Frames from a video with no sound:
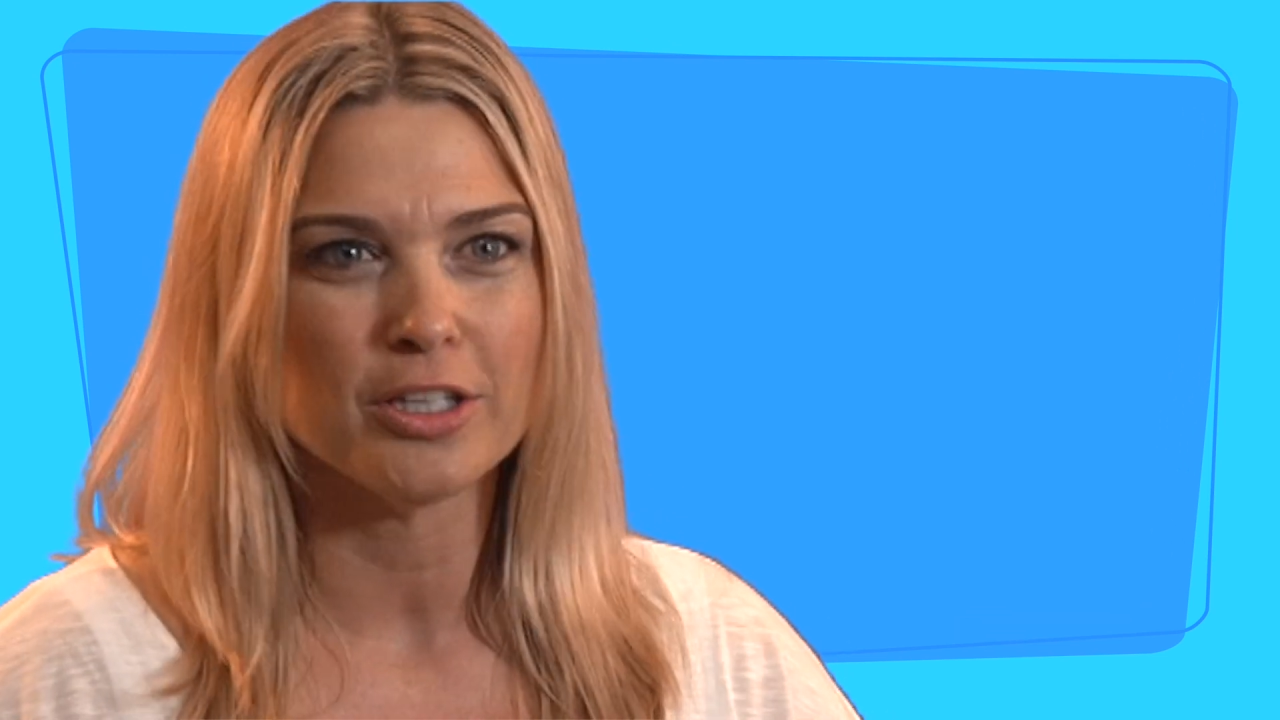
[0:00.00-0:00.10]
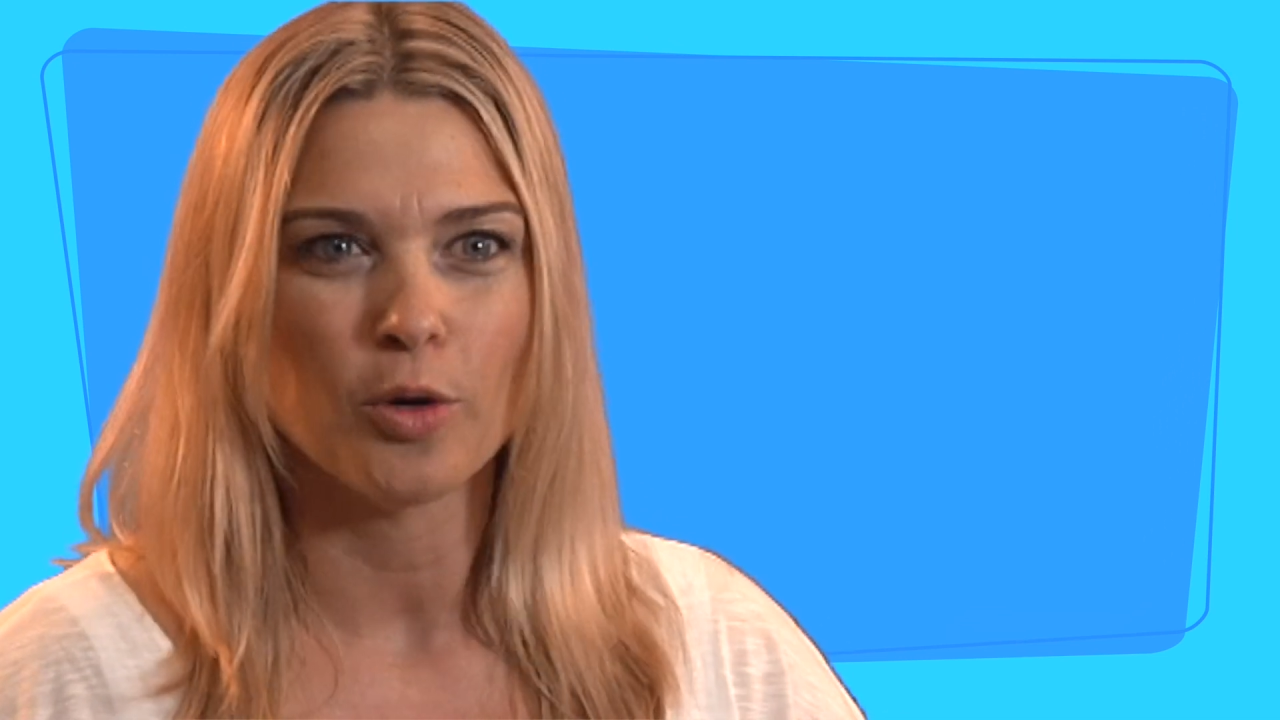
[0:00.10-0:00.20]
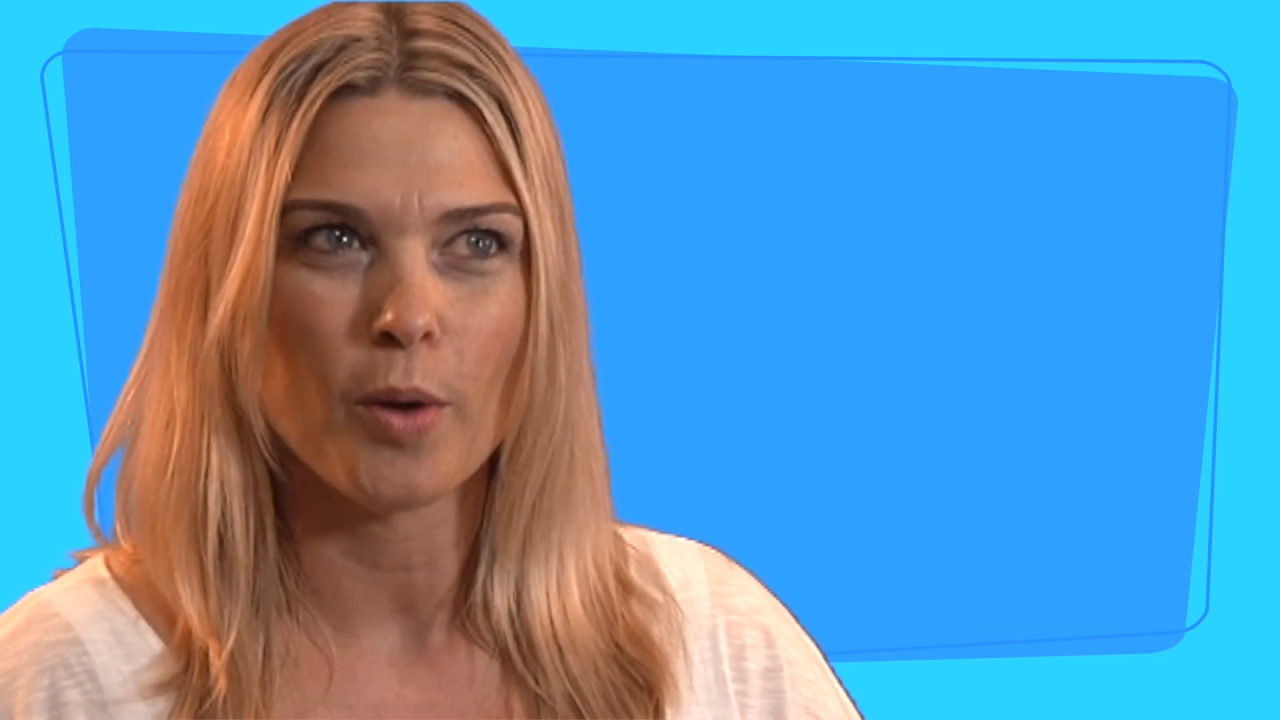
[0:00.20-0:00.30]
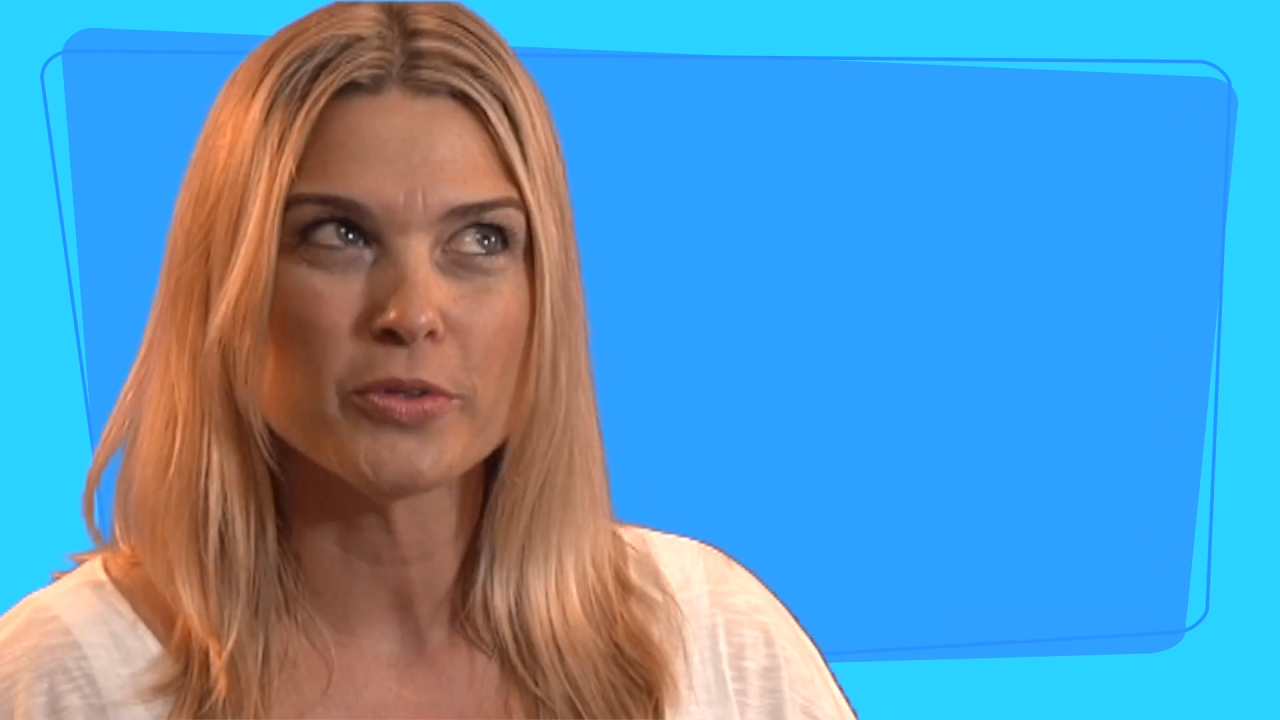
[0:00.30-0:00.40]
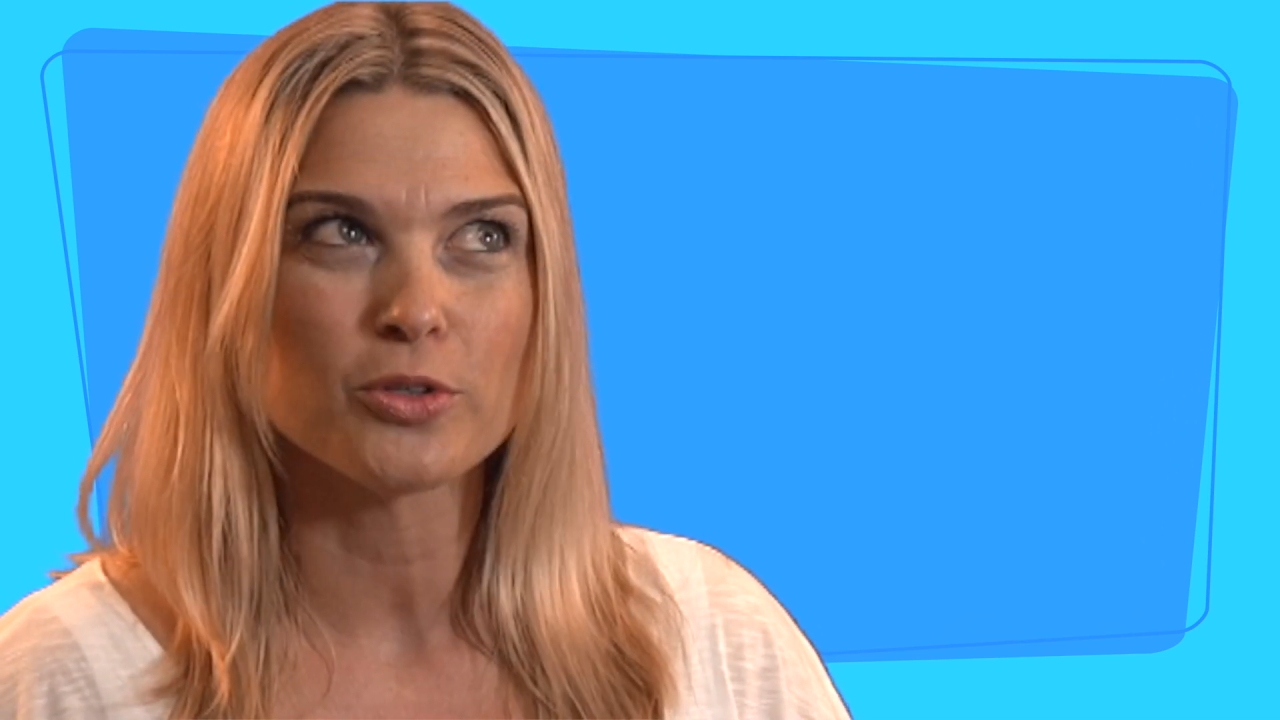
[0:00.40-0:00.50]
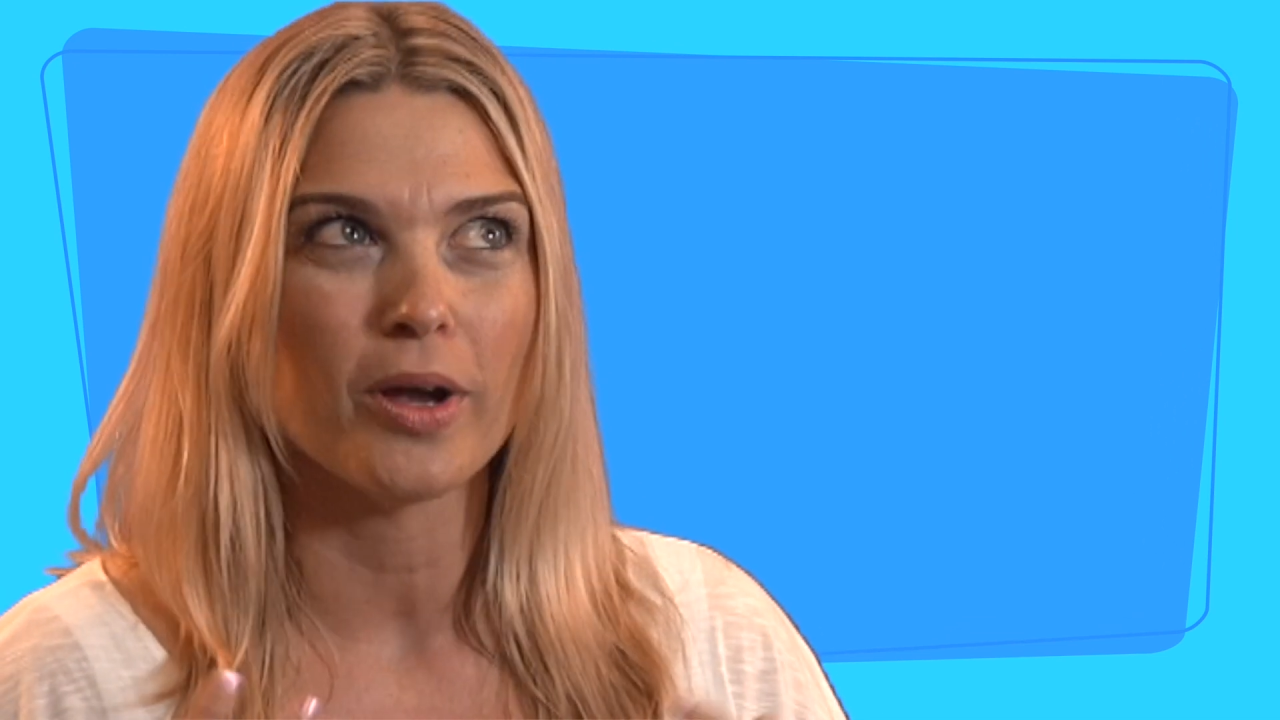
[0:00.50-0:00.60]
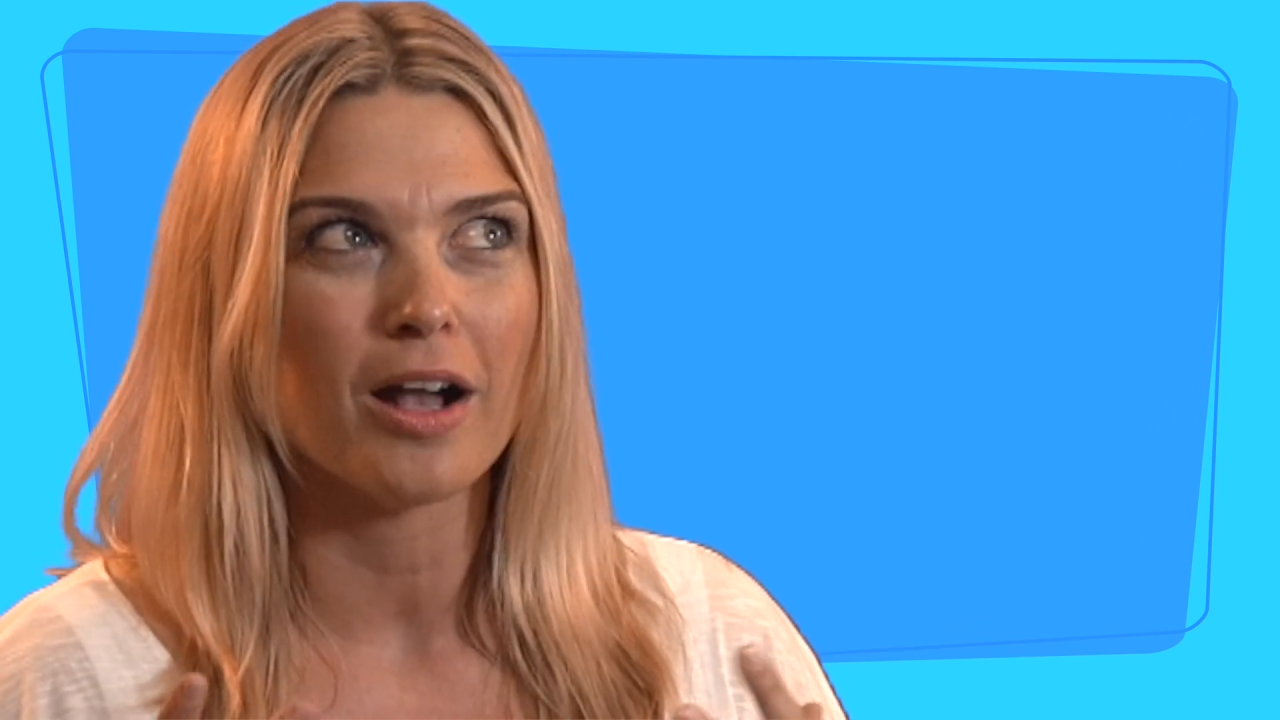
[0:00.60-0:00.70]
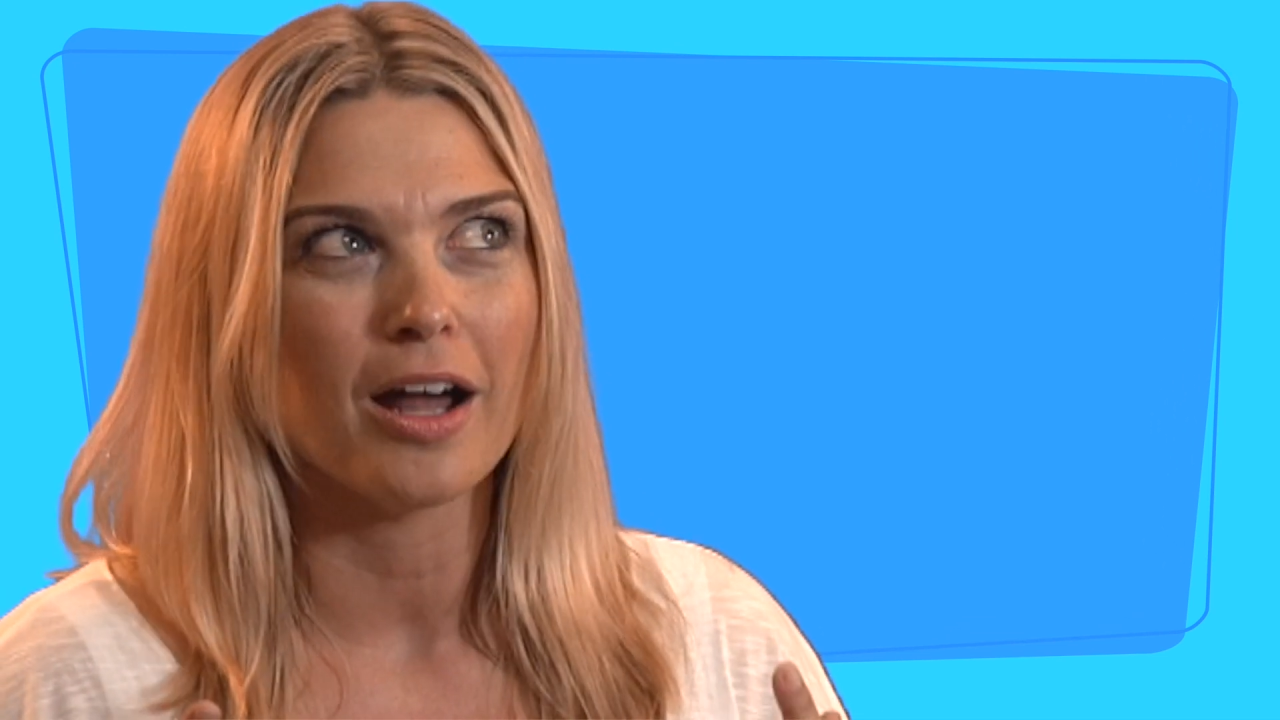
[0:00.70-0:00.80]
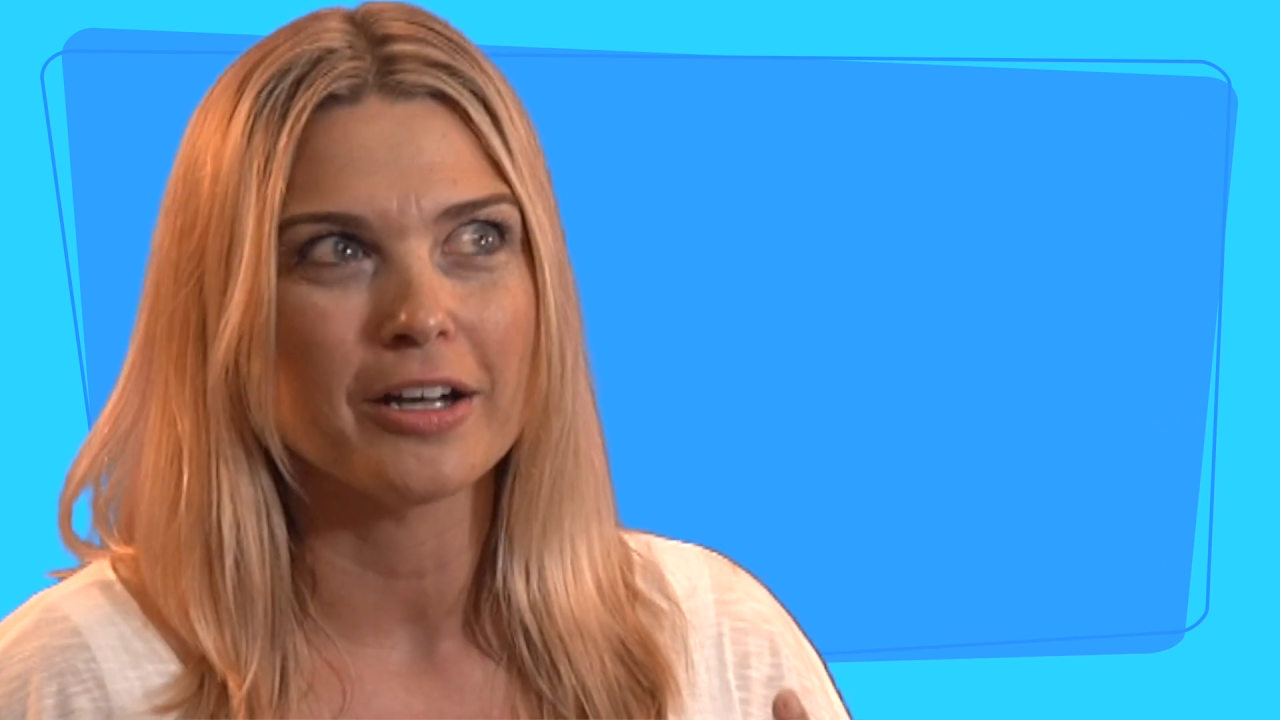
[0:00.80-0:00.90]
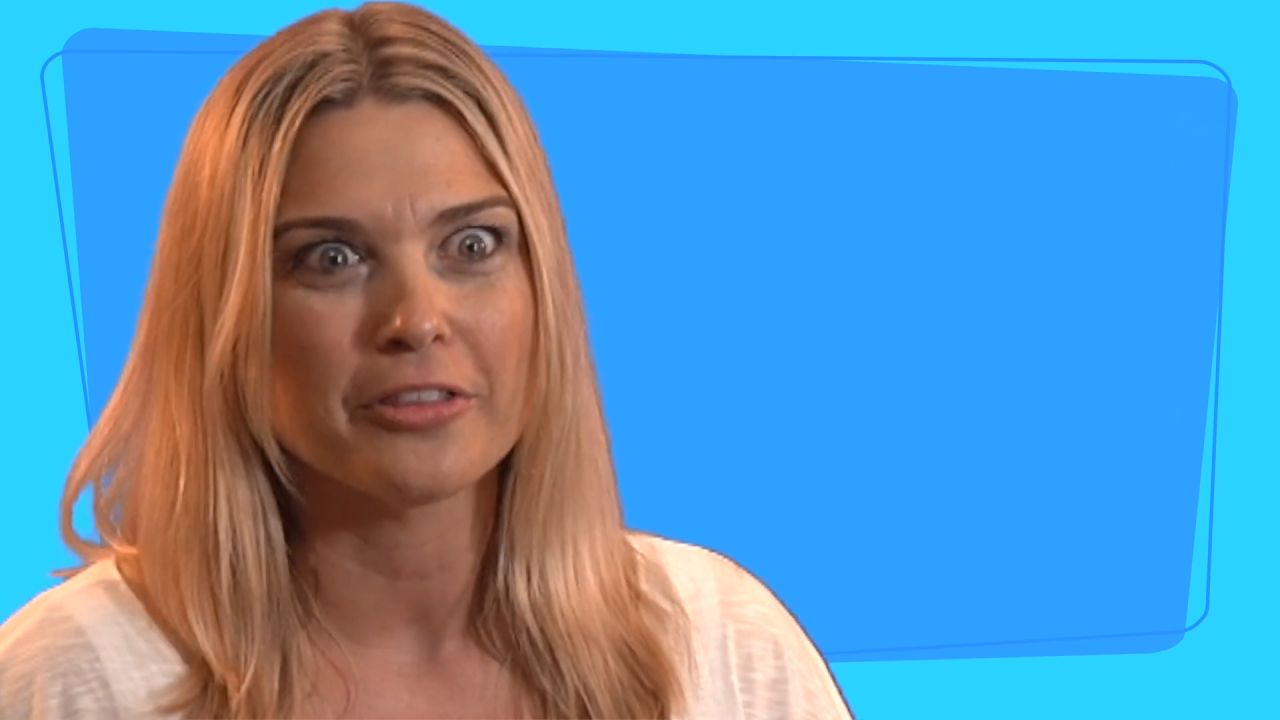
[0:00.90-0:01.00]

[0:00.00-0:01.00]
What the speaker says: you know, what was going on